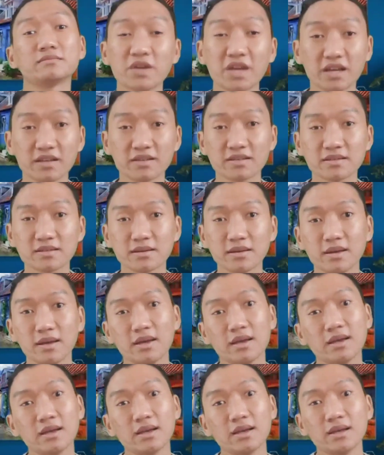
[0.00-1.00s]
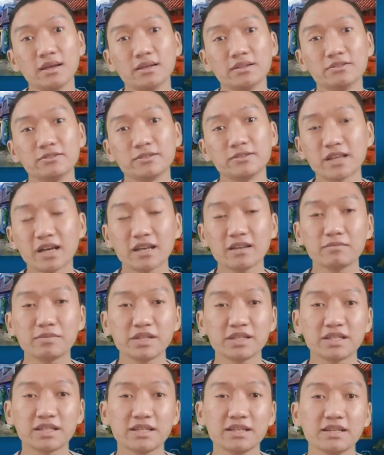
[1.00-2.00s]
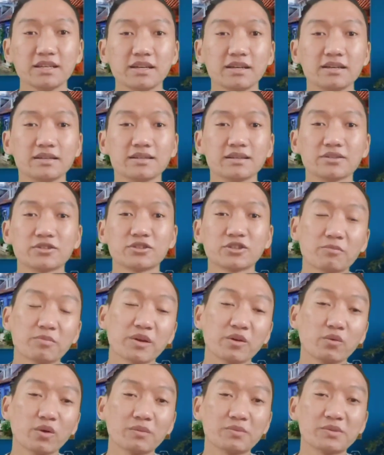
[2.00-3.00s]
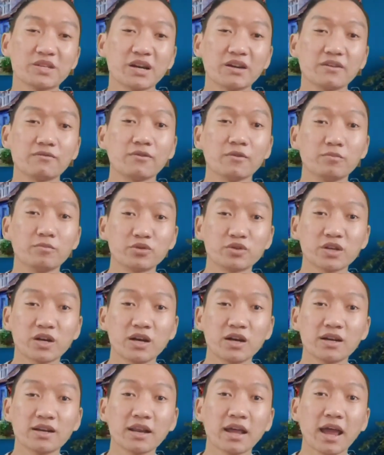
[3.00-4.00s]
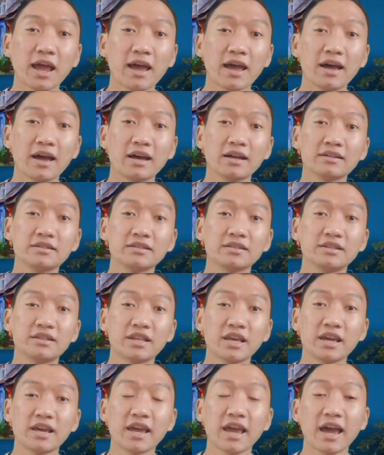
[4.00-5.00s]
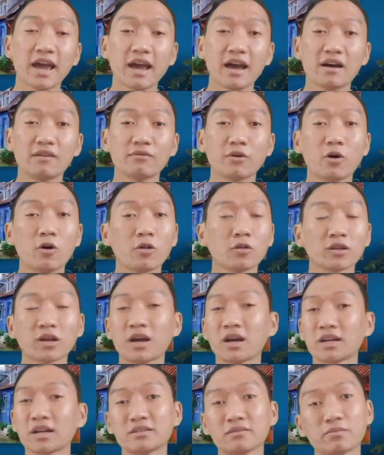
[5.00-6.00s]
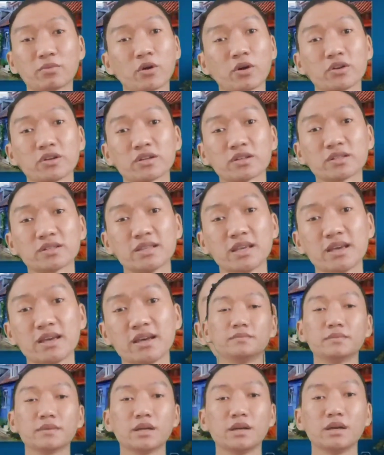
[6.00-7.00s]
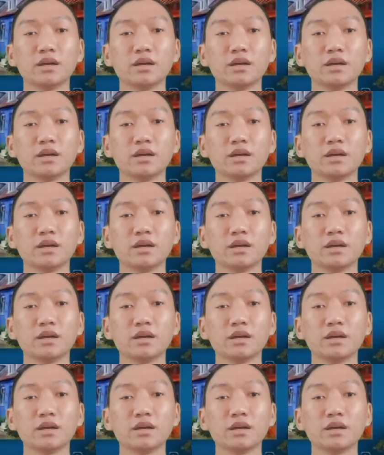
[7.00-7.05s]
Yes, Zala.Bt is a shopping website for Bhutan and they have all kinds of products there.